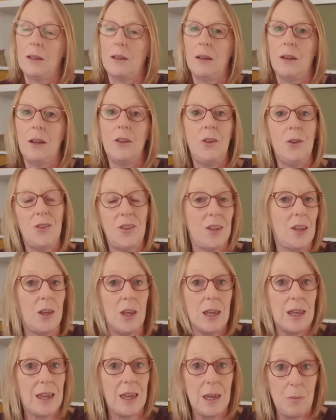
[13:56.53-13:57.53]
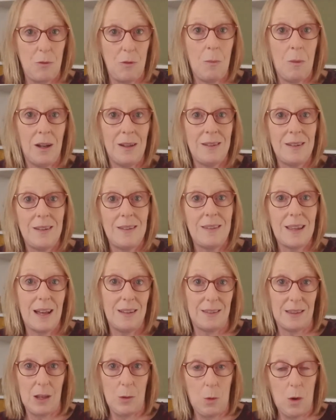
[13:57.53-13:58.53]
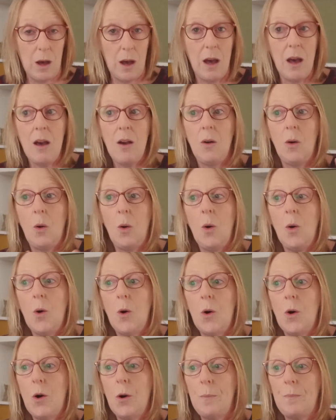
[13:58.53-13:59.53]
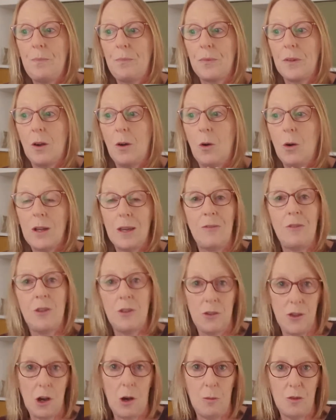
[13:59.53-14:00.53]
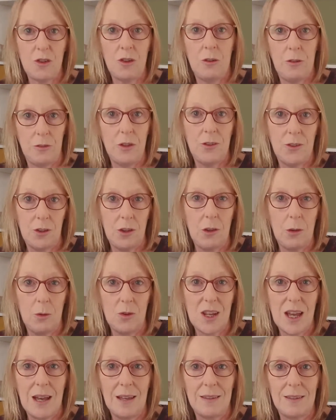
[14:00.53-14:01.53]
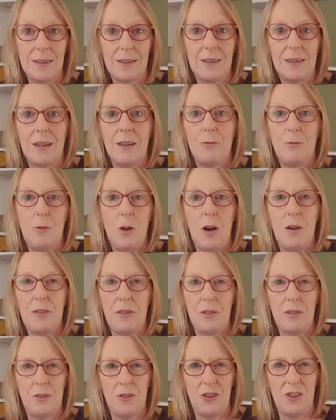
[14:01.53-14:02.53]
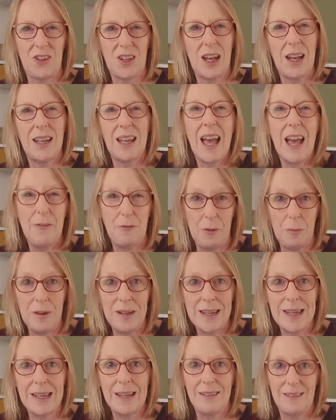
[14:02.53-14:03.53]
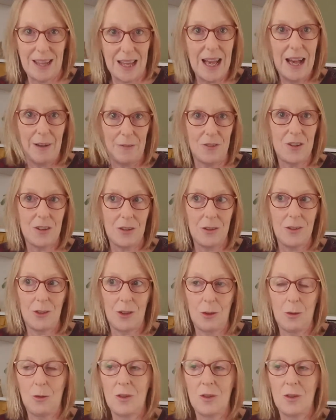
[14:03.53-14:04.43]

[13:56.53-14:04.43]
using keep reminders as they were, or giving you the option of using Google Tasks rather than just telling everybody they have to use Google